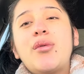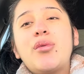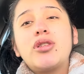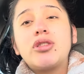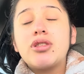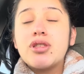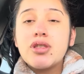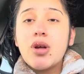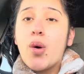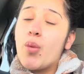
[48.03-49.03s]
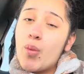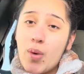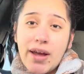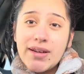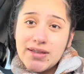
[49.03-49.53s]
we'll just
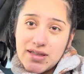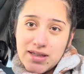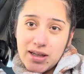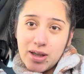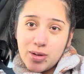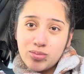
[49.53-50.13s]
wait and see.